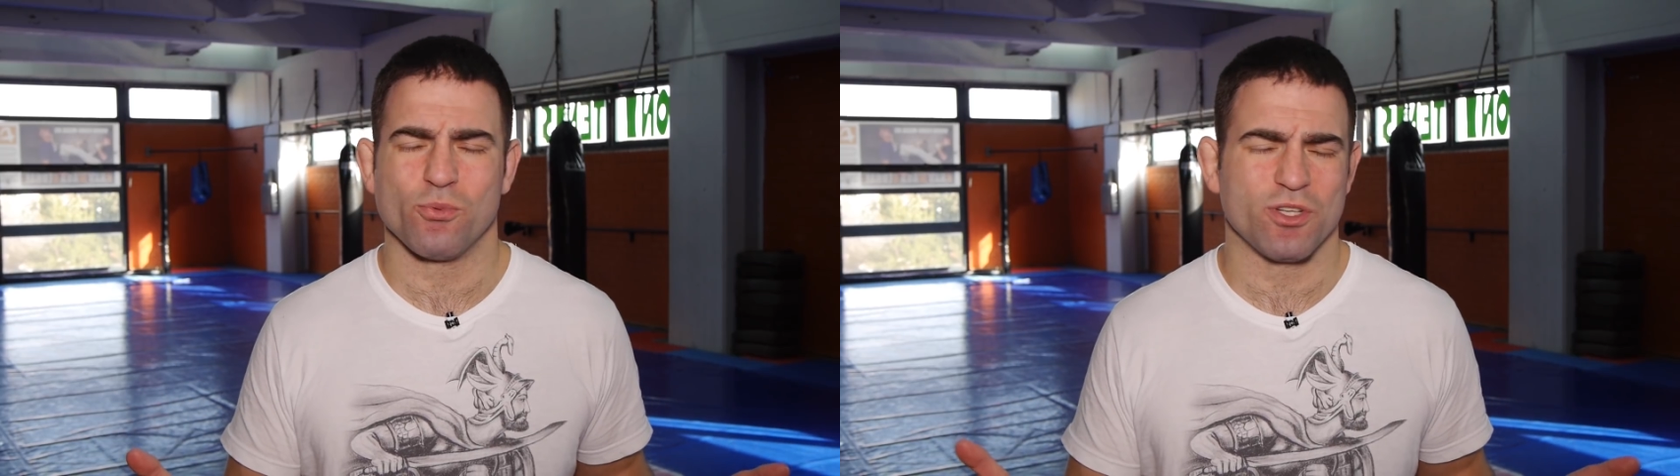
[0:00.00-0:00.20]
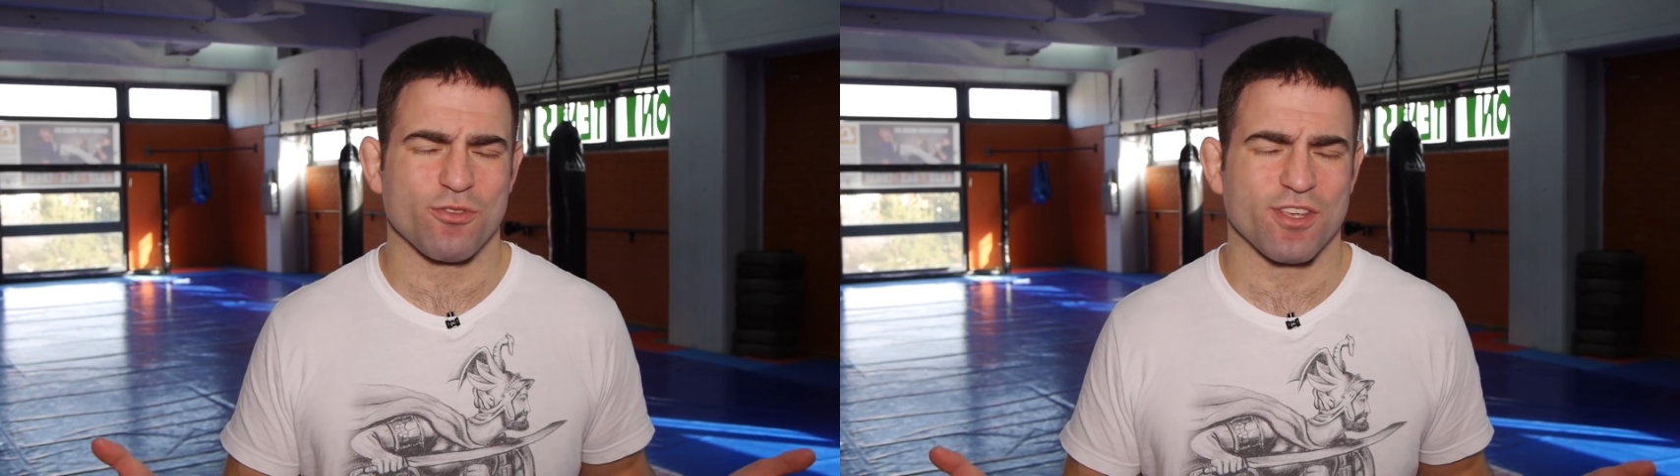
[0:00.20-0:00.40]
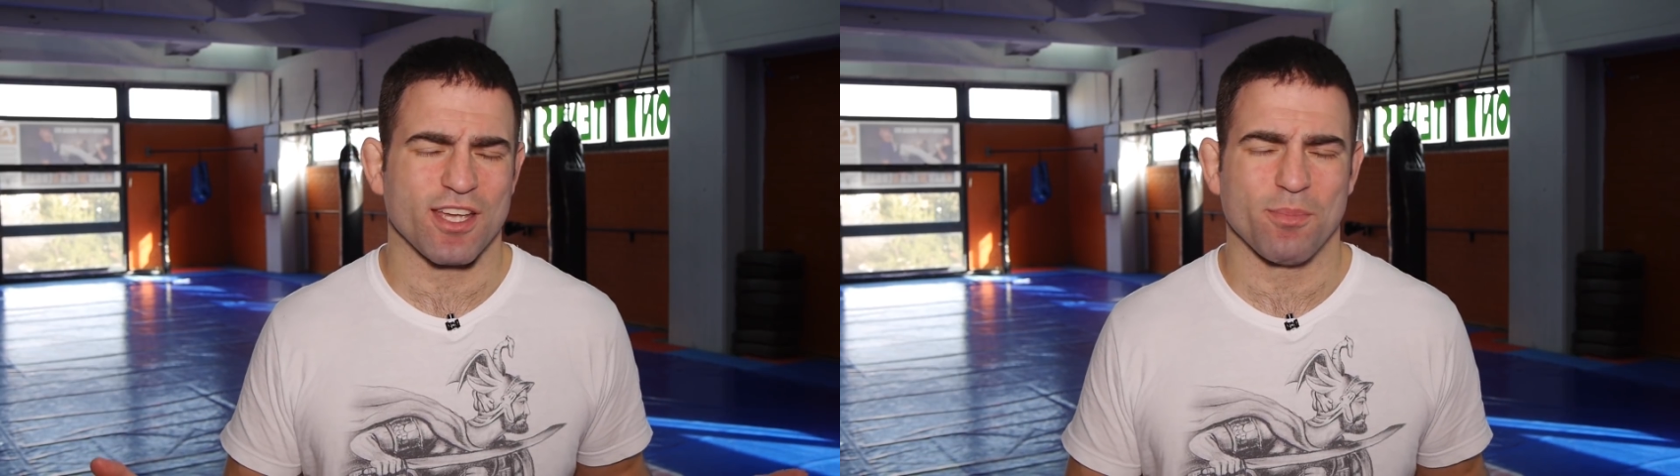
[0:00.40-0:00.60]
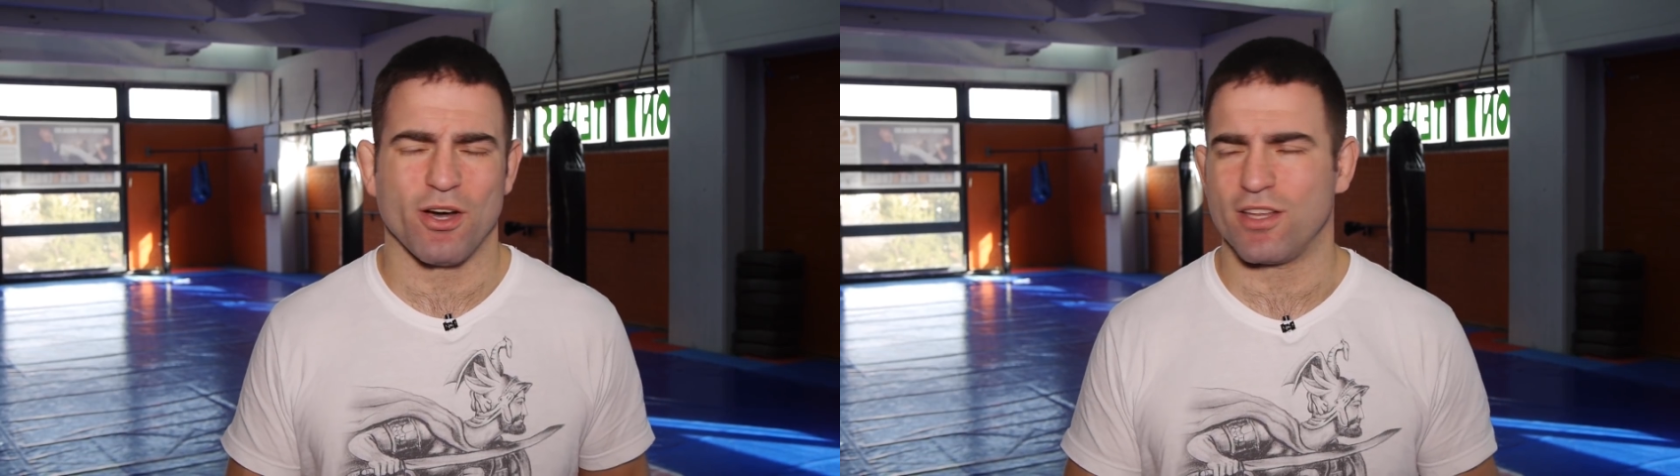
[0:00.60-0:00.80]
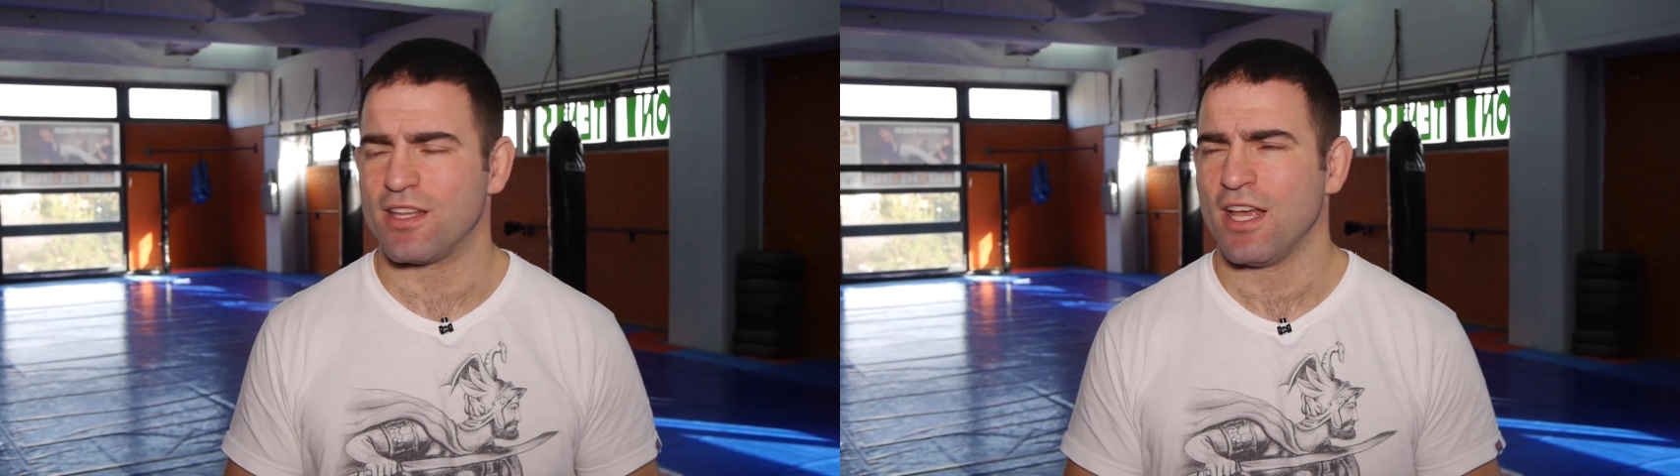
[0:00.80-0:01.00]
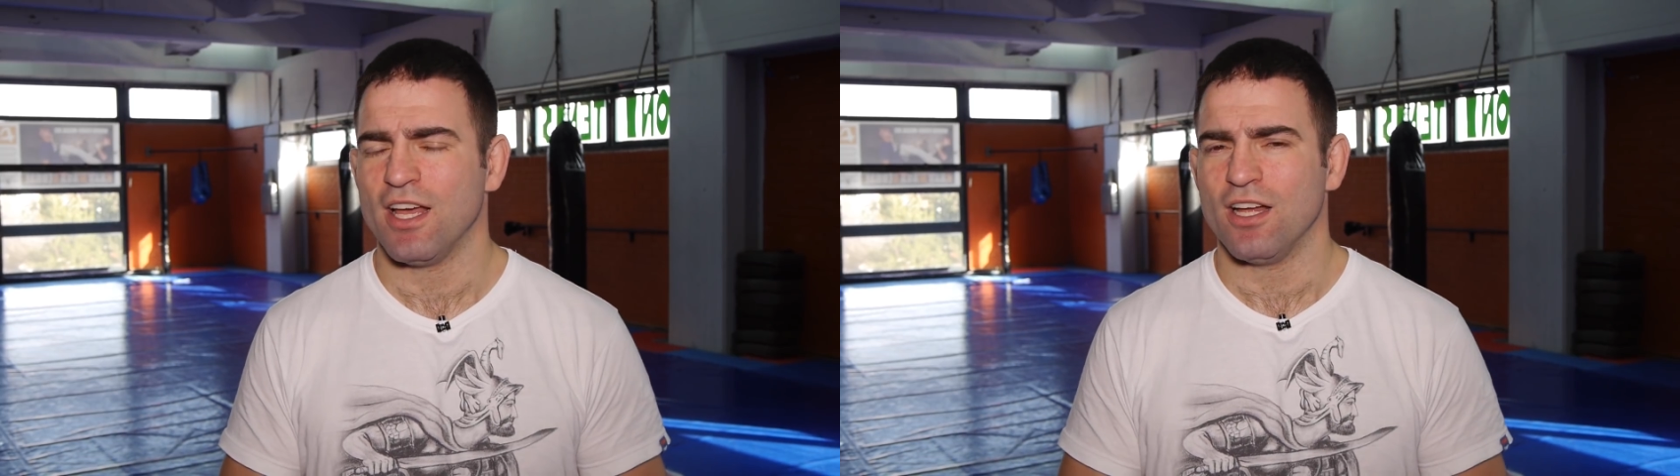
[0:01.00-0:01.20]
when you think about it.